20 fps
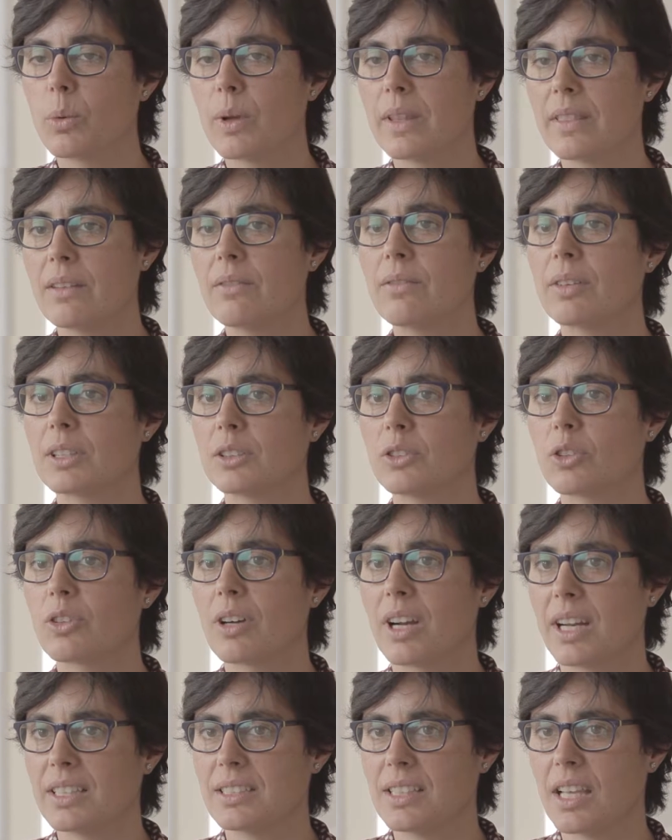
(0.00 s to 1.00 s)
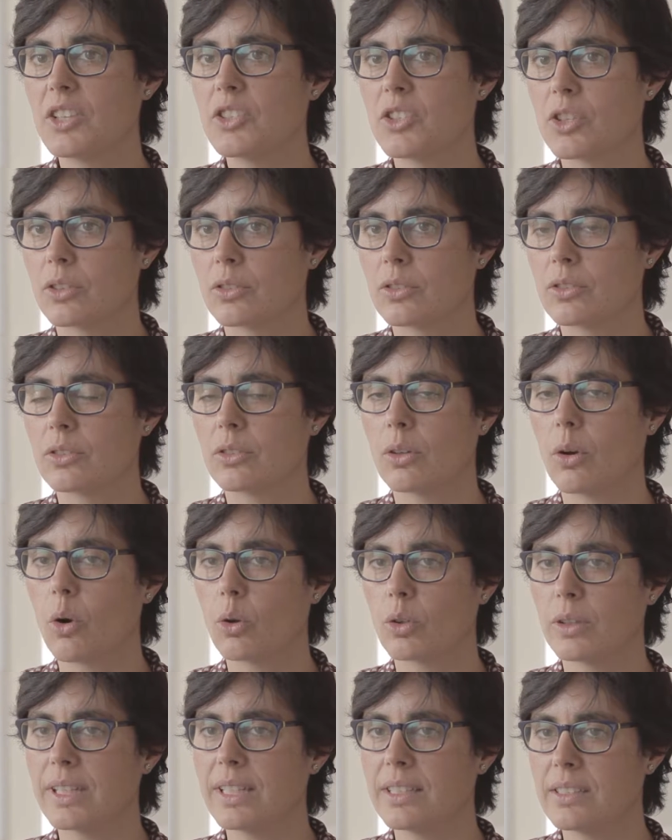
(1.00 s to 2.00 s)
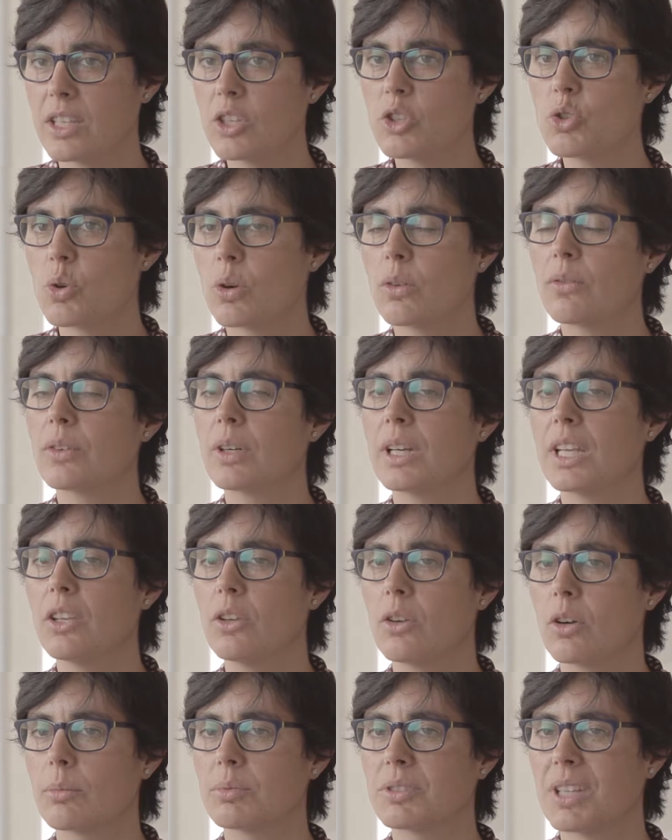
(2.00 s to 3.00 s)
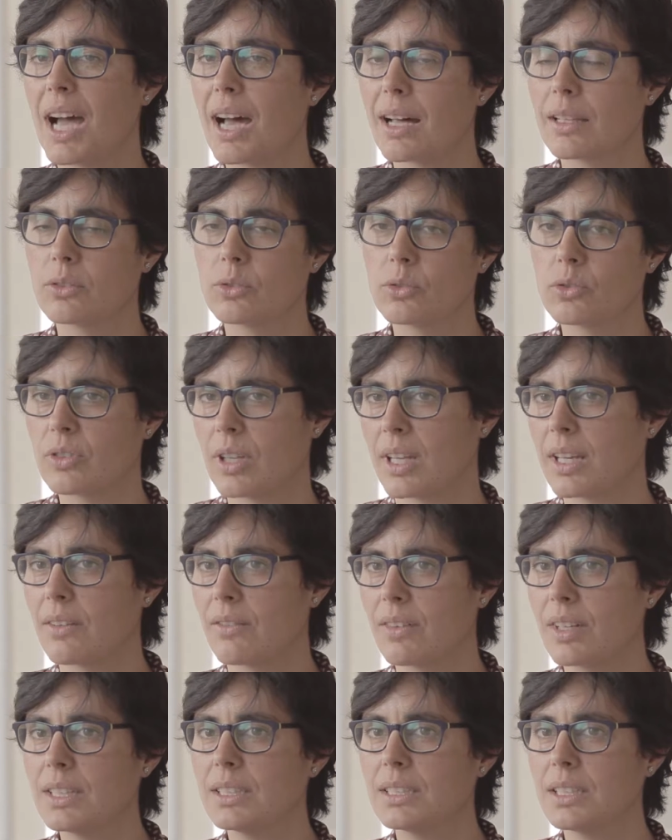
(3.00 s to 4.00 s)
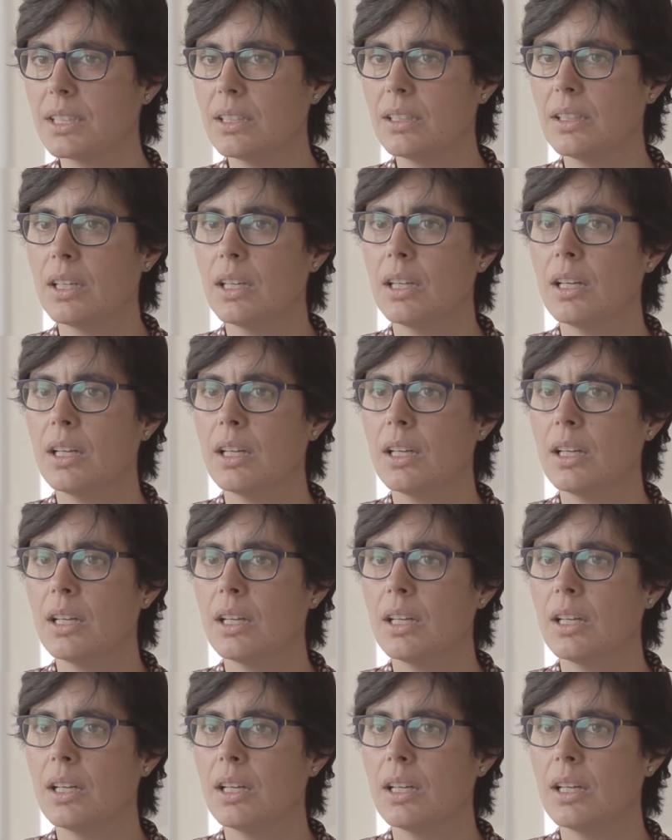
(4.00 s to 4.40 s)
with different organizations on this issue of green jobs and sustainability.